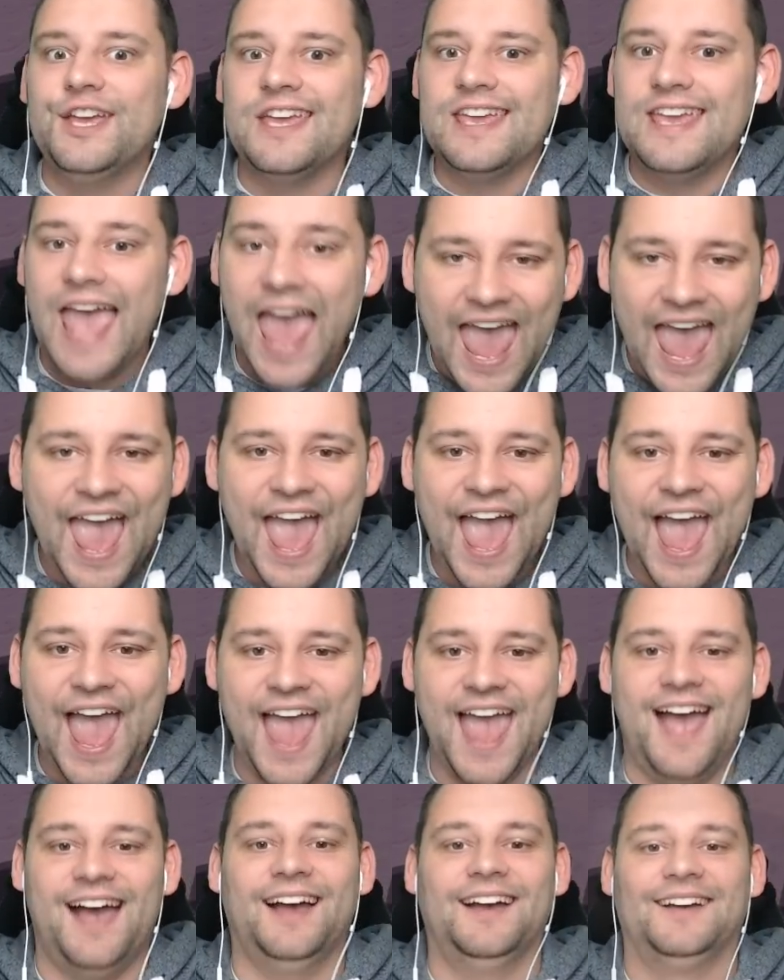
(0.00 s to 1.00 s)

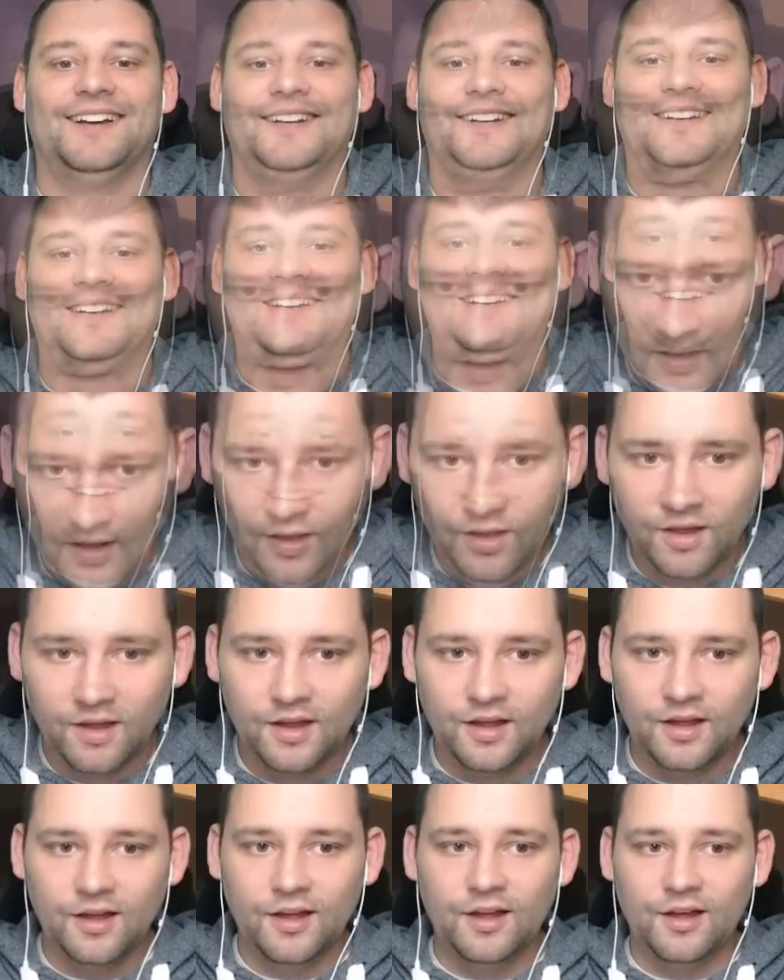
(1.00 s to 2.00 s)
Yeah!
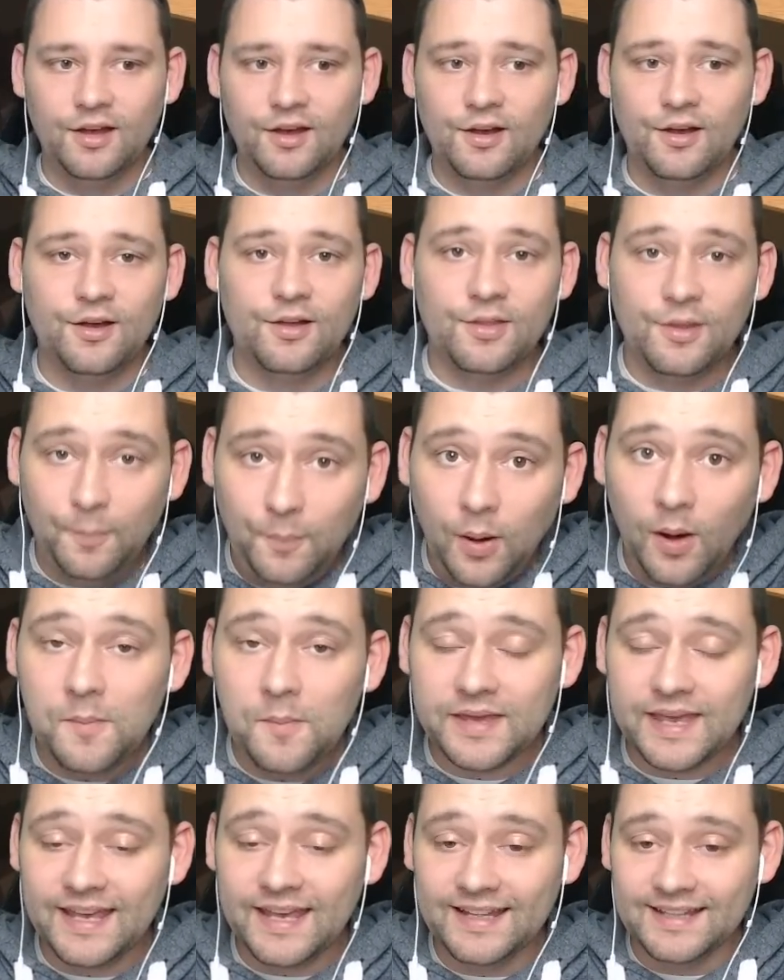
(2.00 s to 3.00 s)
The
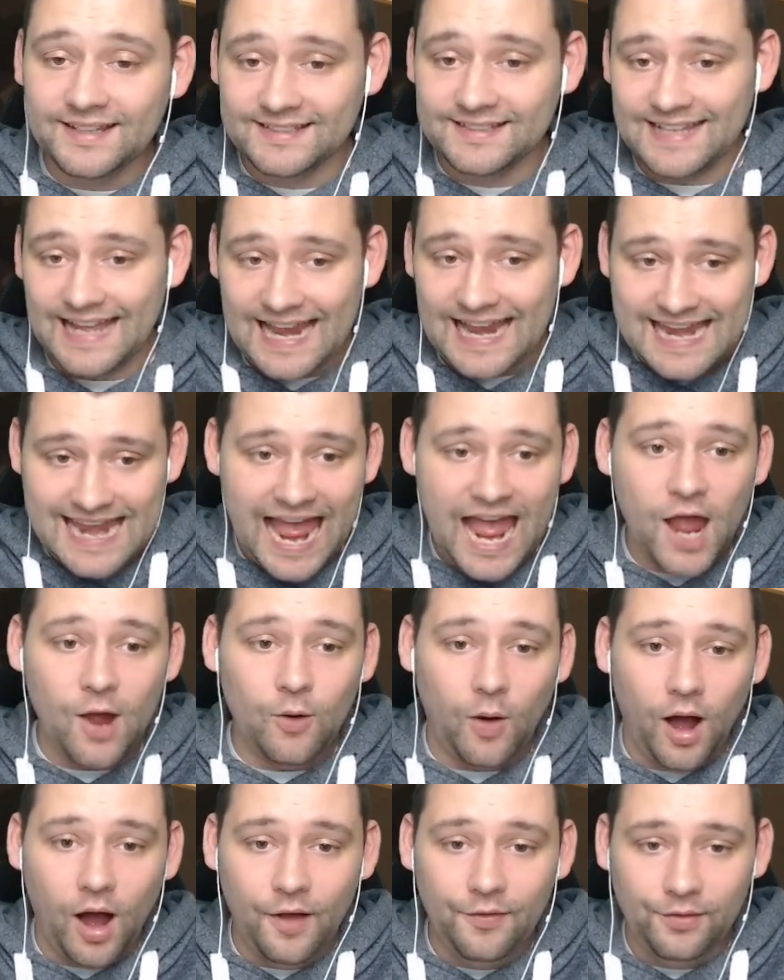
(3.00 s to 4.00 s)
pumpkins are
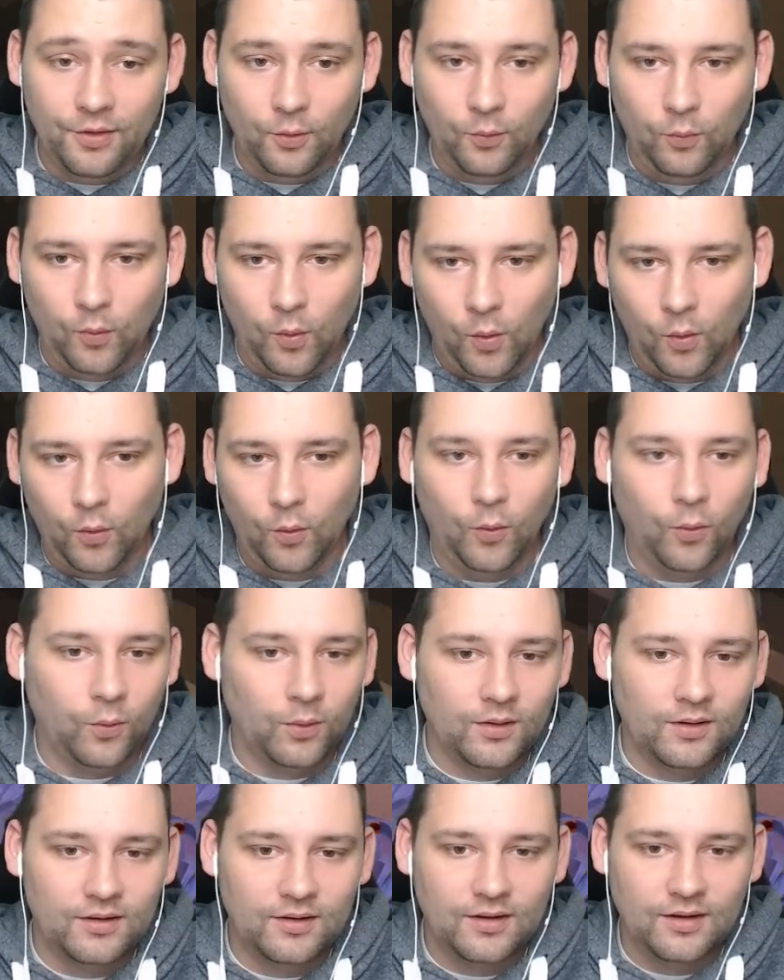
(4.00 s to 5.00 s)
now on the wall.
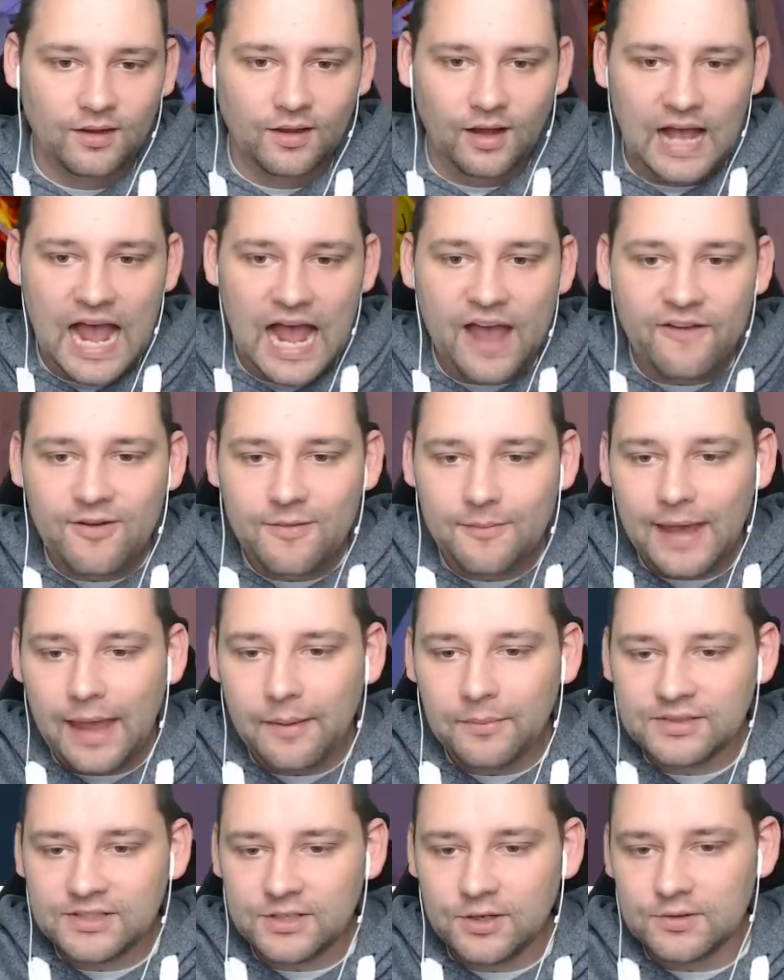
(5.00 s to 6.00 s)
I
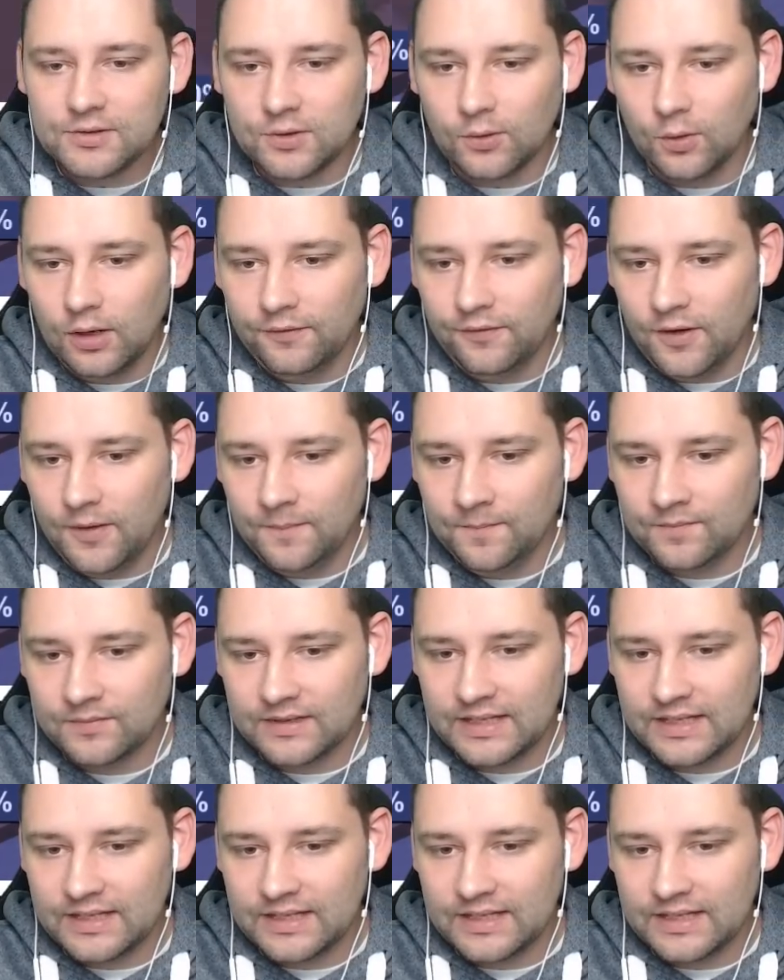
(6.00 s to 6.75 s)
remember to use all of them.